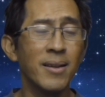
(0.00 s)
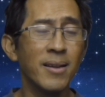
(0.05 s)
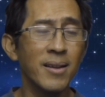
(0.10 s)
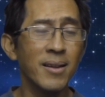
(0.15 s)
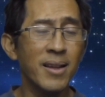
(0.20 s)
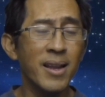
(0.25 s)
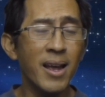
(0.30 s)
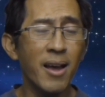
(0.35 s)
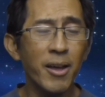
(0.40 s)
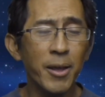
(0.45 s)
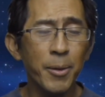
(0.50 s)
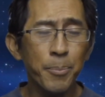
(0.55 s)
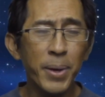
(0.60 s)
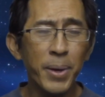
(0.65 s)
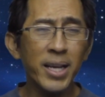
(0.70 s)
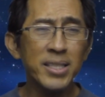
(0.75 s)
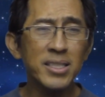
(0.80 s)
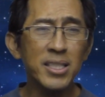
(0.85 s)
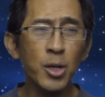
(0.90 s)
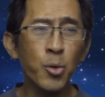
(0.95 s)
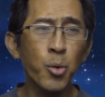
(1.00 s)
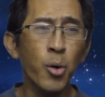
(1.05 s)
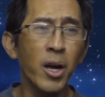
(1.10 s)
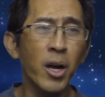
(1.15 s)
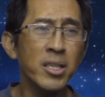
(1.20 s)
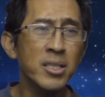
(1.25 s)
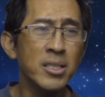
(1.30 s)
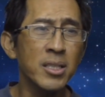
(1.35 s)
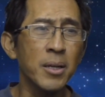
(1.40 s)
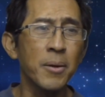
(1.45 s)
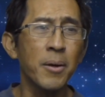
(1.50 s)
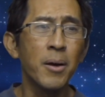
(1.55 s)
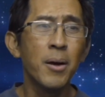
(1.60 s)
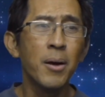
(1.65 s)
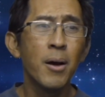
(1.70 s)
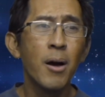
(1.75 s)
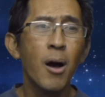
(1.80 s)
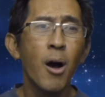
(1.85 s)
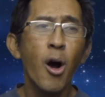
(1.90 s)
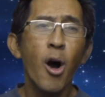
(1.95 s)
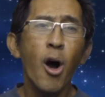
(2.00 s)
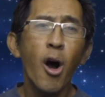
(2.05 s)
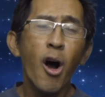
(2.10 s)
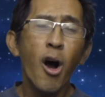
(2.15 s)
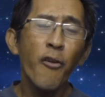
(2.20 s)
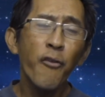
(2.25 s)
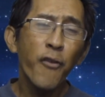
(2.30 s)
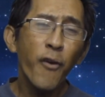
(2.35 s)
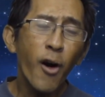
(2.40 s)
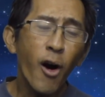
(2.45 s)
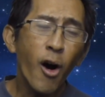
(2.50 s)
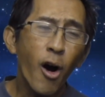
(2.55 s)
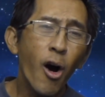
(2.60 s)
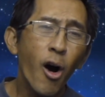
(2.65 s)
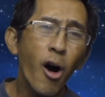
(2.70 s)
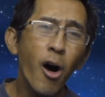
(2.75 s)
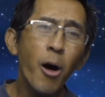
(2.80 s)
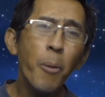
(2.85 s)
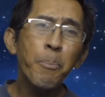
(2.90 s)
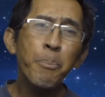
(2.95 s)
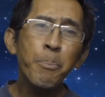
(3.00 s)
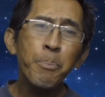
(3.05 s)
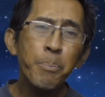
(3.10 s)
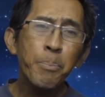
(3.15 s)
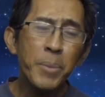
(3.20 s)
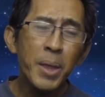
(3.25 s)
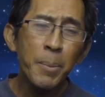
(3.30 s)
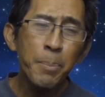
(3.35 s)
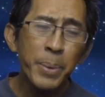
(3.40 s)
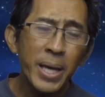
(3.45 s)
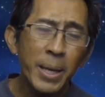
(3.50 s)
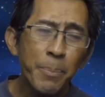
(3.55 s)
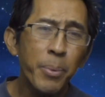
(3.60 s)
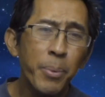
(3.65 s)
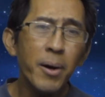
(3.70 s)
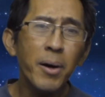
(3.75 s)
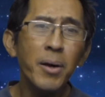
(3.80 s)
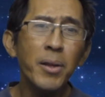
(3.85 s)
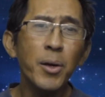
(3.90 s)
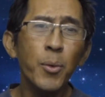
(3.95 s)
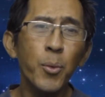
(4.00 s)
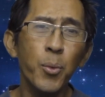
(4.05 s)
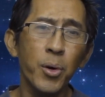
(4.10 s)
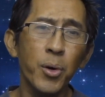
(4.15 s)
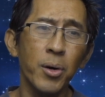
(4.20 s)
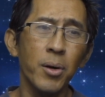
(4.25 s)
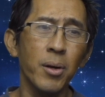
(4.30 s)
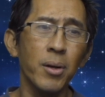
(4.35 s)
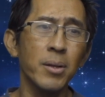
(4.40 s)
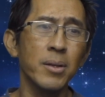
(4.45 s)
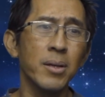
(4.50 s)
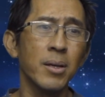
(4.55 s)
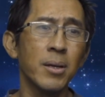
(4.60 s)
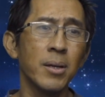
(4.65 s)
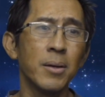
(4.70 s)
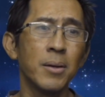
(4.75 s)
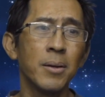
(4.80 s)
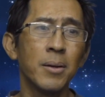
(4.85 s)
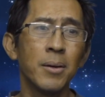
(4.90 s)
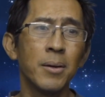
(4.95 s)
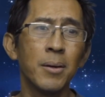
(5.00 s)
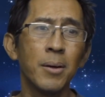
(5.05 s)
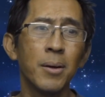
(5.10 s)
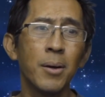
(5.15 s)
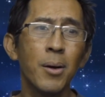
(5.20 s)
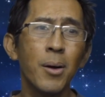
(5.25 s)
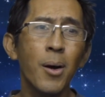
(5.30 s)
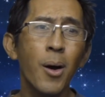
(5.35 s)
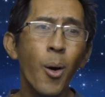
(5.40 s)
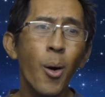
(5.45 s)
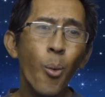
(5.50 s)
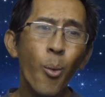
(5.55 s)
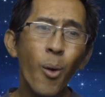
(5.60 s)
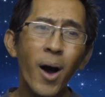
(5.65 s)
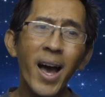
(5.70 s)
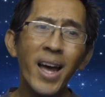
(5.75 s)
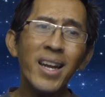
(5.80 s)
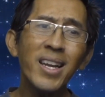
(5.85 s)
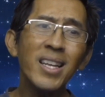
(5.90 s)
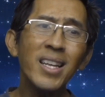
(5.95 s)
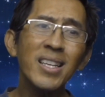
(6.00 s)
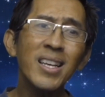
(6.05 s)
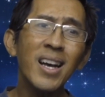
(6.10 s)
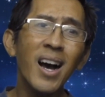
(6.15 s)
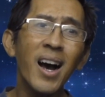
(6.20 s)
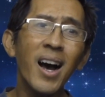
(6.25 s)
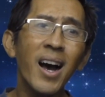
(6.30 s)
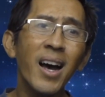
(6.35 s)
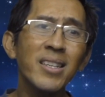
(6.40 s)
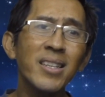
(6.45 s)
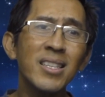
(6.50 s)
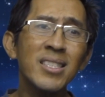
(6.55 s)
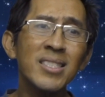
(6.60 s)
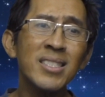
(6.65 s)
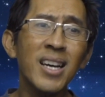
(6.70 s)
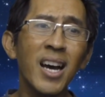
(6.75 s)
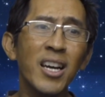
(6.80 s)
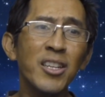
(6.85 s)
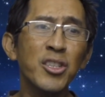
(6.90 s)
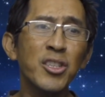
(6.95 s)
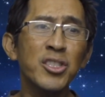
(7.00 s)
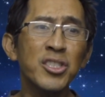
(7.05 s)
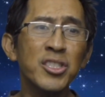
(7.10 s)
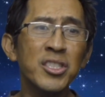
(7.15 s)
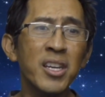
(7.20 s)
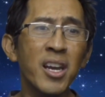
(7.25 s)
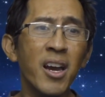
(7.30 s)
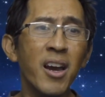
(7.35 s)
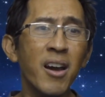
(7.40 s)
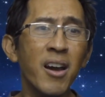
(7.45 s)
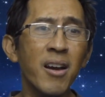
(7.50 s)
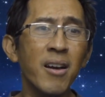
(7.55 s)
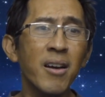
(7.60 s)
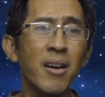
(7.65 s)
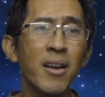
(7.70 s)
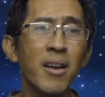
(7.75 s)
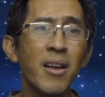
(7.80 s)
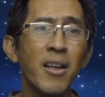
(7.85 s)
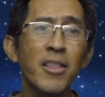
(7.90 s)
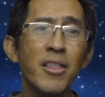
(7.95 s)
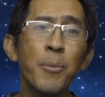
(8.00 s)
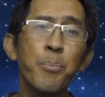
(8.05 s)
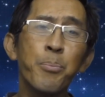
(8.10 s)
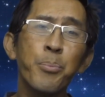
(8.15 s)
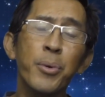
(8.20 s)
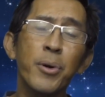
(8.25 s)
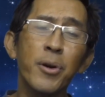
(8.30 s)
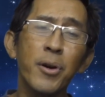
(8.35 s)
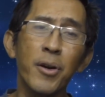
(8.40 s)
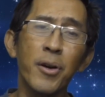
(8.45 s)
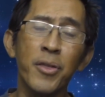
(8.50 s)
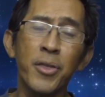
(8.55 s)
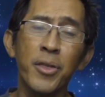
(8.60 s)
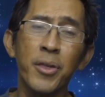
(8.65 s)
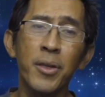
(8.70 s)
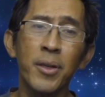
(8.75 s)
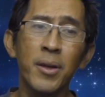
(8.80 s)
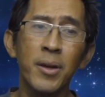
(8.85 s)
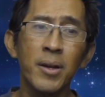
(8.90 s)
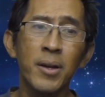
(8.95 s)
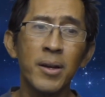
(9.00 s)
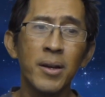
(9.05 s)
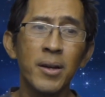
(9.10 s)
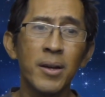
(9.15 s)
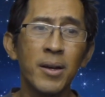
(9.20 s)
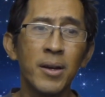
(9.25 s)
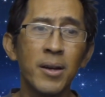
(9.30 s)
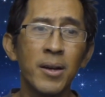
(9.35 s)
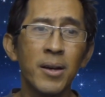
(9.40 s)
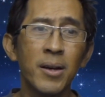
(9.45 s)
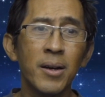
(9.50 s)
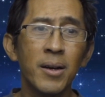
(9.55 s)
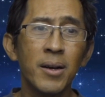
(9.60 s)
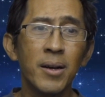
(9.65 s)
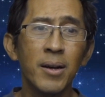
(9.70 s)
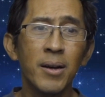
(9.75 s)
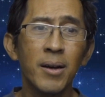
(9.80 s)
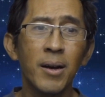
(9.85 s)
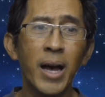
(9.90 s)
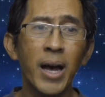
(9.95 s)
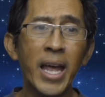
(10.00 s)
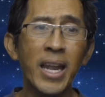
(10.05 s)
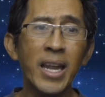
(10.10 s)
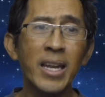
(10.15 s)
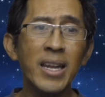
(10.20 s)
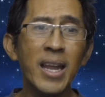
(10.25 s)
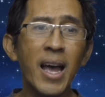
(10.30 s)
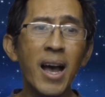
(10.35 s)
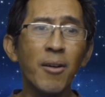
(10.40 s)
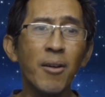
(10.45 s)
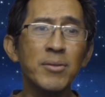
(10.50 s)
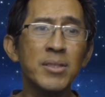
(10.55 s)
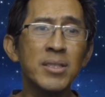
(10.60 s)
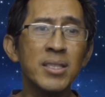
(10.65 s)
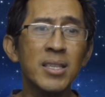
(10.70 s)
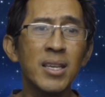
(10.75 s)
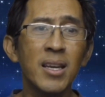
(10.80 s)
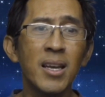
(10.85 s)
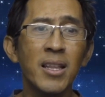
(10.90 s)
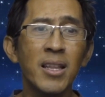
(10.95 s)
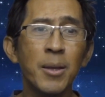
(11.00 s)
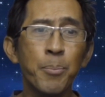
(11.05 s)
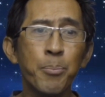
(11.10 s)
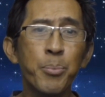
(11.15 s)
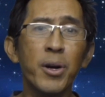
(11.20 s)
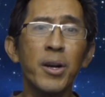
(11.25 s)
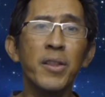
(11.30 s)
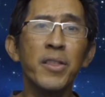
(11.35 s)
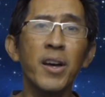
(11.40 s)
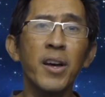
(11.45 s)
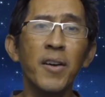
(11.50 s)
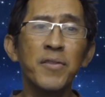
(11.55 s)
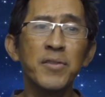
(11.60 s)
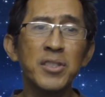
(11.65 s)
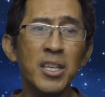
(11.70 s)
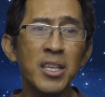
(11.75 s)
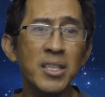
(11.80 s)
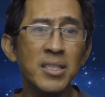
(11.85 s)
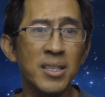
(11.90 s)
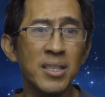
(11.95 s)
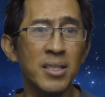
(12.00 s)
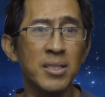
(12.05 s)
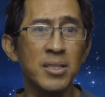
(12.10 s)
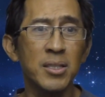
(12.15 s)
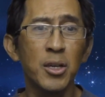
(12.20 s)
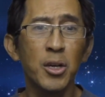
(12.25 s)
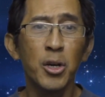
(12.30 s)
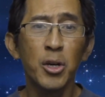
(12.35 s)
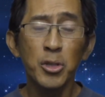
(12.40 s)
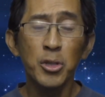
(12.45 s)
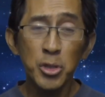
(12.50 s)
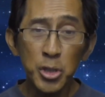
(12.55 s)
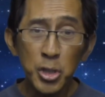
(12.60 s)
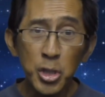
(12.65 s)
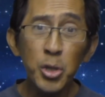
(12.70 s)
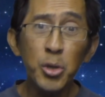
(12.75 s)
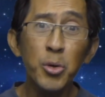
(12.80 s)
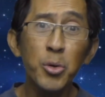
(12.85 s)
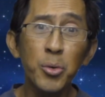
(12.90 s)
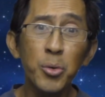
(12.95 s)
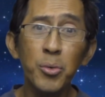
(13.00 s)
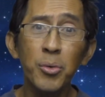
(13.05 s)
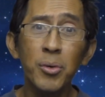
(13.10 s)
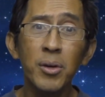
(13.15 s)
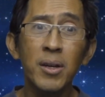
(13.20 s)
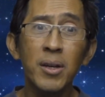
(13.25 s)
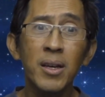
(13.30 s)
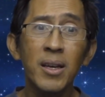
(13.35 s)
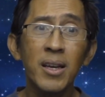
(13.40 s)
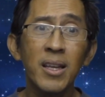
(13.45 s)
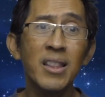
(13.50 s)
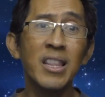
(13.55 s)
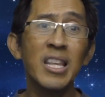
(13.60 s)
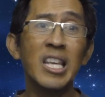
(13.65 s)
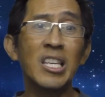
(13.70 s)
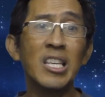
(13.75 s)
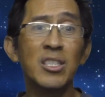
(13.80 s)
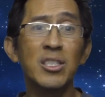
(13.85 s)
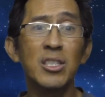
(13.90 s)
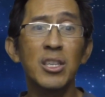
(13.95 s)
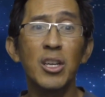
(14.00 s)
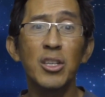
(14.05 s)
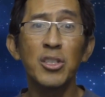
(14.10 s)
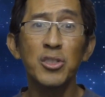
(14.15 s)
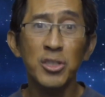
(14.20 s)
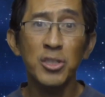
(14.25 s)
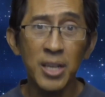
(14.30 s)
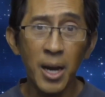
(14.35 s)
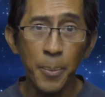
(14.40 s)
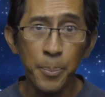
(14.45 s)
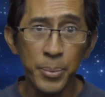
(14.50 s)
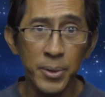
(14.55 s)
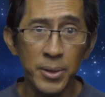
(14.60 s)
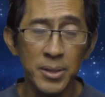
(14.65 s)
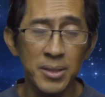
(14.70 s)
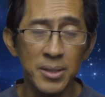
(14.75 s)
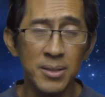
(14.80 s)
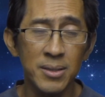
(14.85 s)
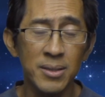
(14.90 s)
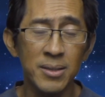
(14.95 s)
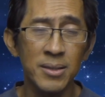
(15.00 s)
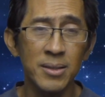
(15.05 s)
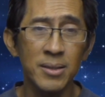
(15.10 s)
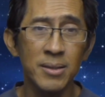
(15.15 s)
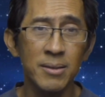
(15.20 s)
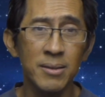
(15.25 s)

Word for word: Now, it begs the question of all the people in the world, why did God decide to share the birth and announce the birth of Jesus to these shepherds?